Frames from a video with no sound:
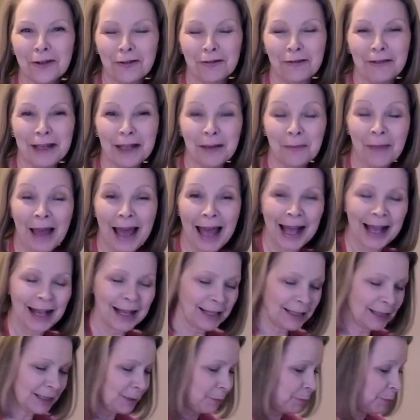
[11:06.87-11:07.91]
cream
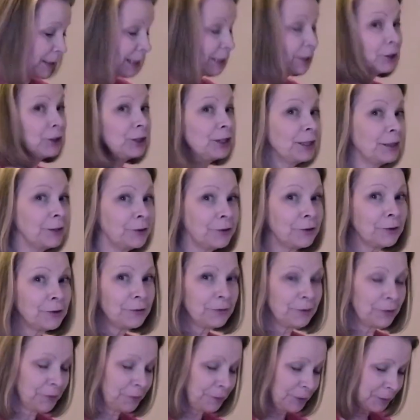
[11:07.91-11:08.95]
has been chilled
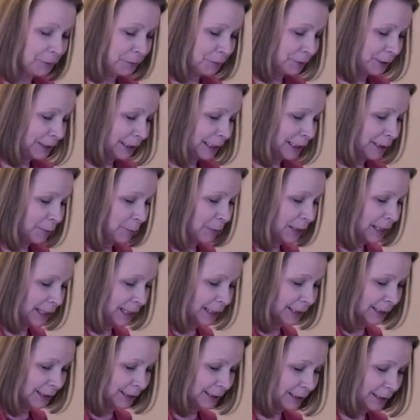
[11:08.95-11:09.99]
for 15
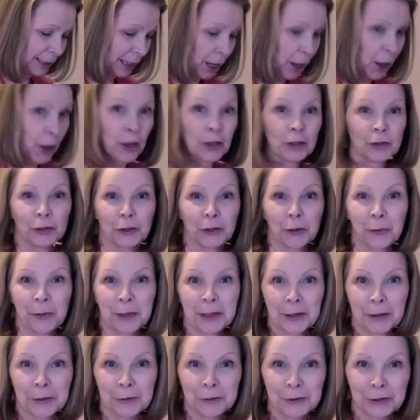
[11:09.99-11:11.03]
minutes. So we're
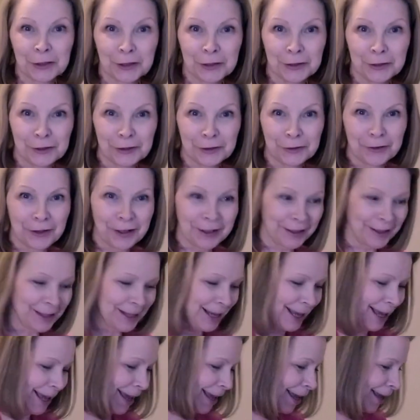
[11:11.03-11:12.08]
going to construct the
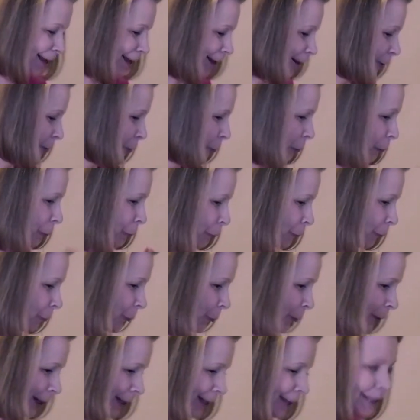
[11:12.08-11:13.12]
cake.
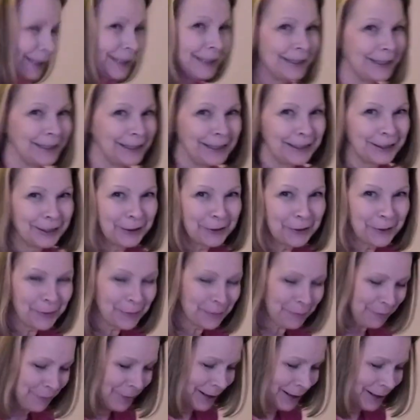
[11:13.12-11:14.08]
Oh, this is the good